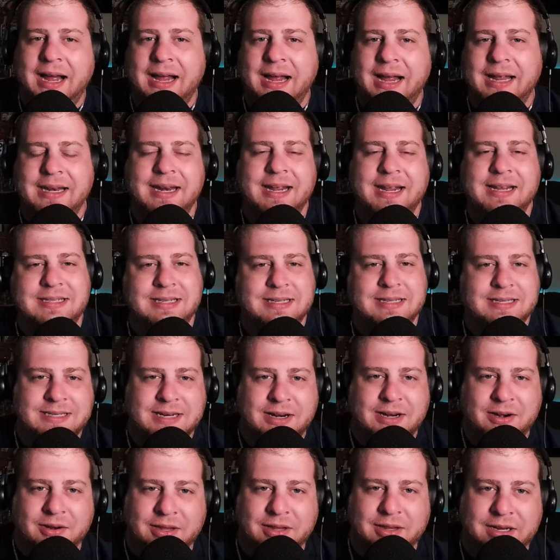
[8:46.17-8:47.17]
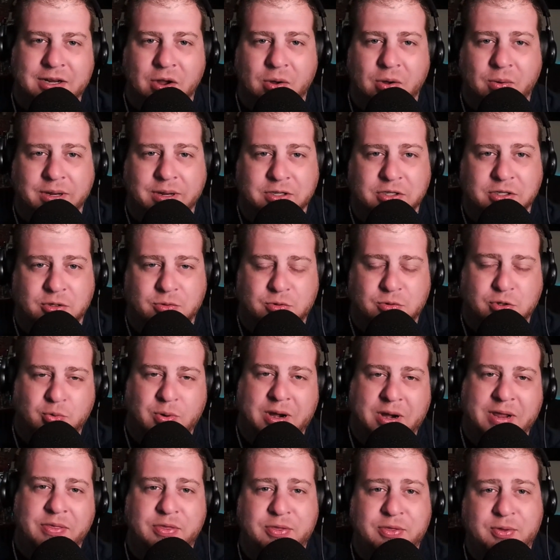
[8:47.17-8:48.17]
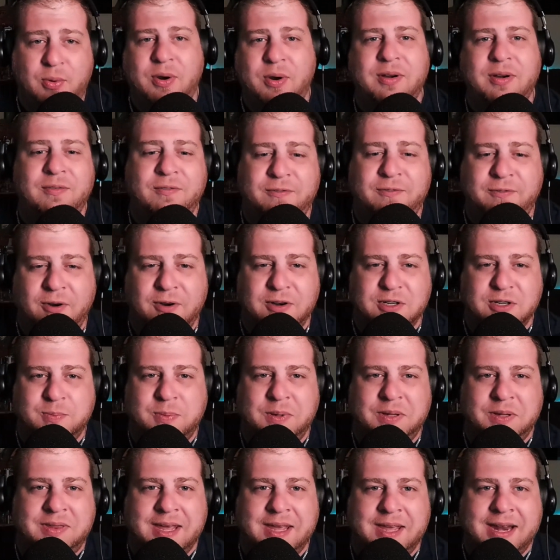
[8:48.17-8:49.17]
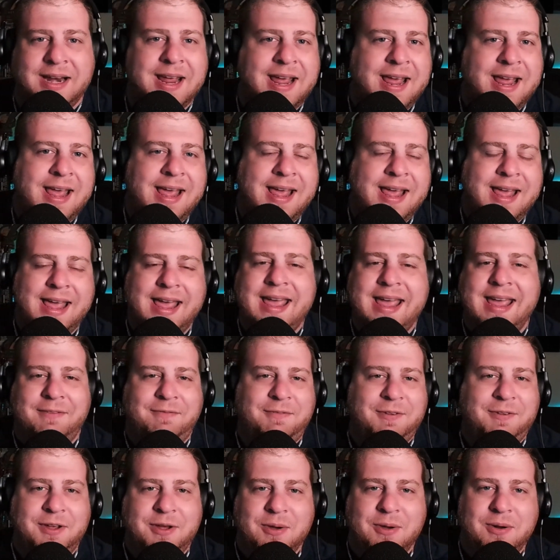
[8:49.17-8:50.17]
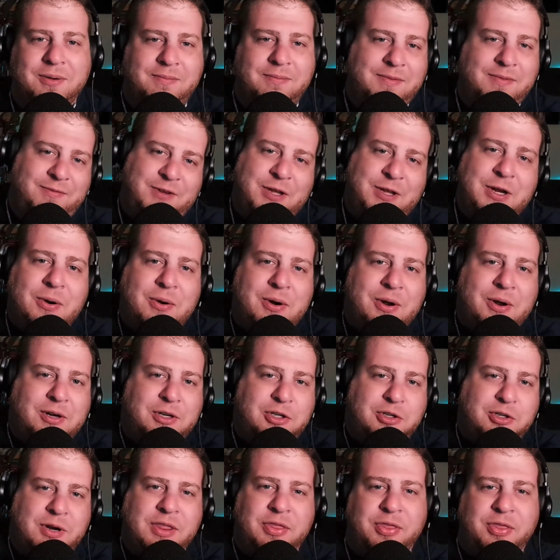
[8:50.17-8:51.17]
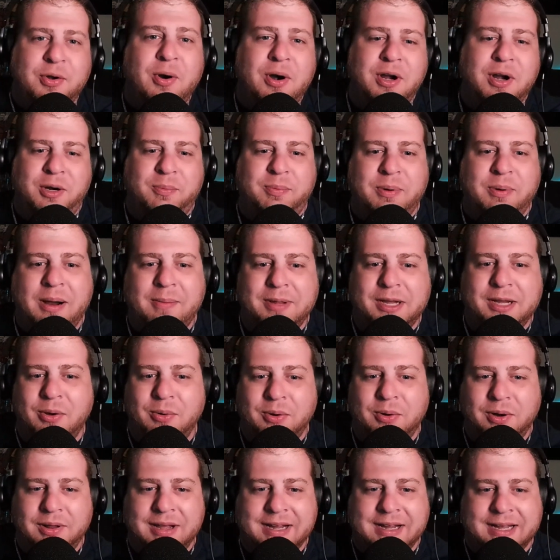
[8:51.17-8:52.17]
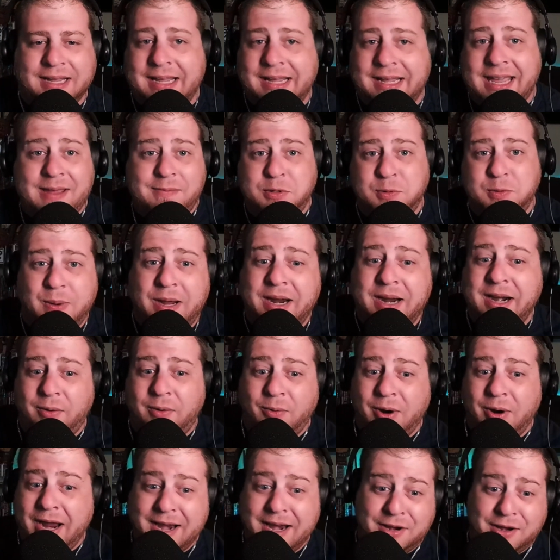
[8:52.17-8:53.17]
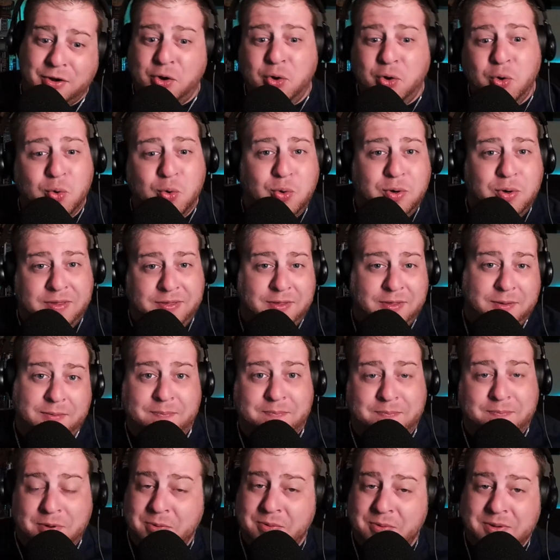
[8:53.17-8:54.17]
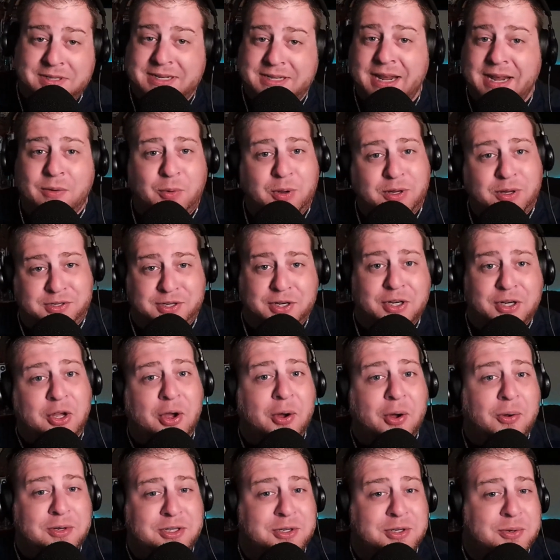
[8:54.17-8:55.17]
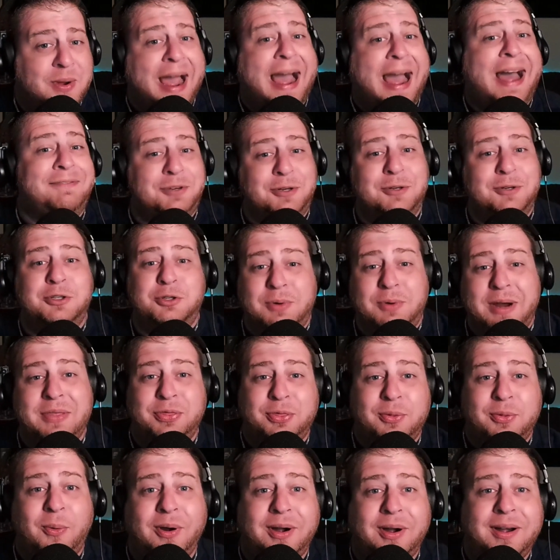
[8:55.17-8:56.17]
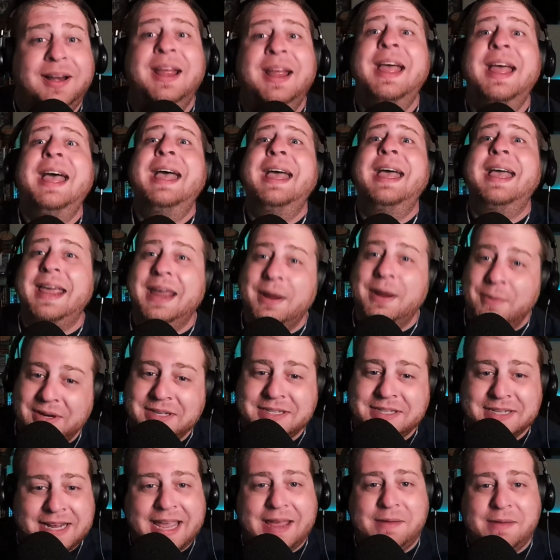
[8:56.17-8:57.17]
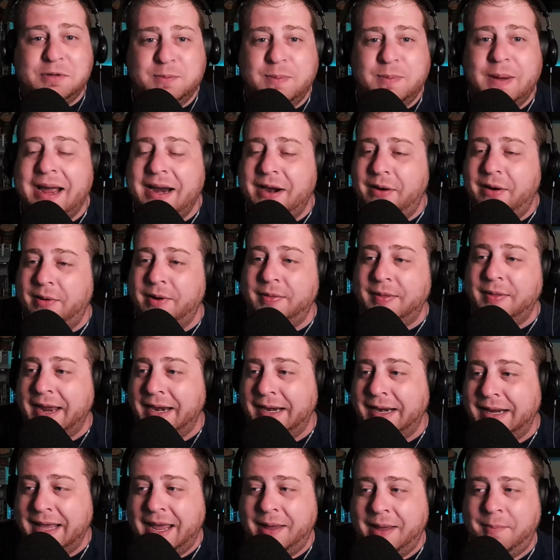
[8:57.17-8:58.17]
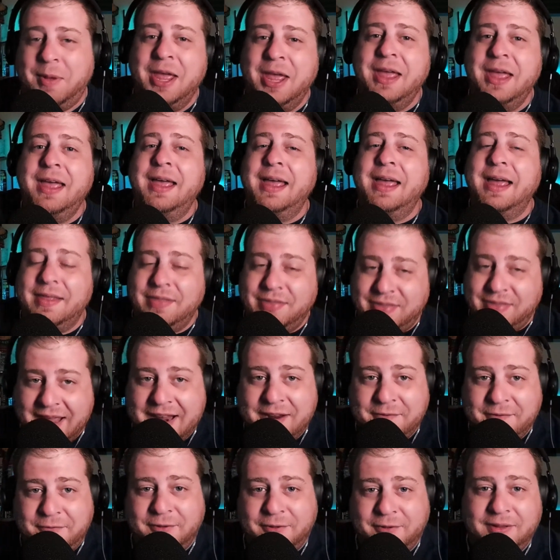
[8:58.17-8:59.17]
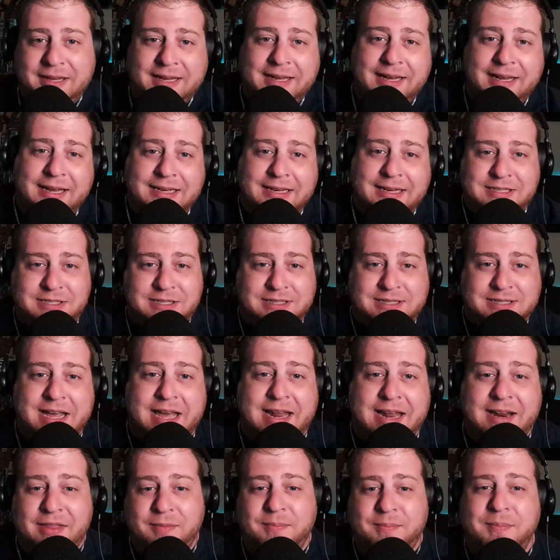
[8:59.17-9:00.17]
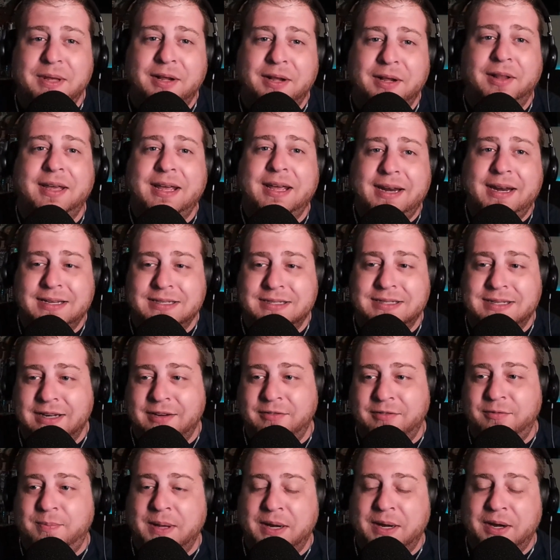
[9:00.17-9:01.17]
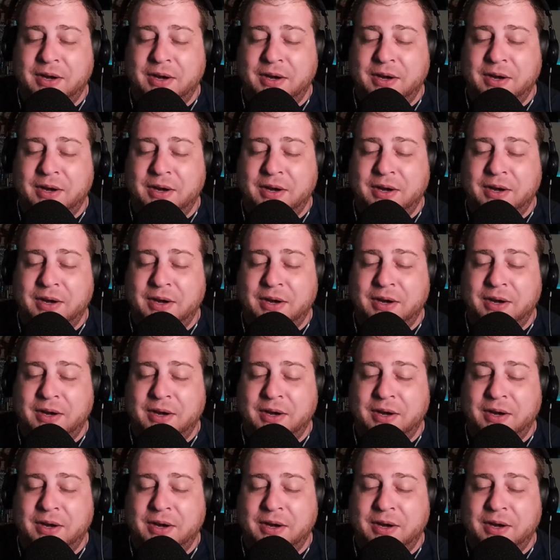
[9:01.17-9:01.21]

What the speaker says: necessarily going to Trent Thornton first, but then, hey, if you don't go to Trent Thornton, you're probably going to like a Gabe Spire, right? And who did Dan Wilson go to after Trent Thornton? He went to Gabe Spire in that game. And thankfully, it's just kind of the middle innings that have been a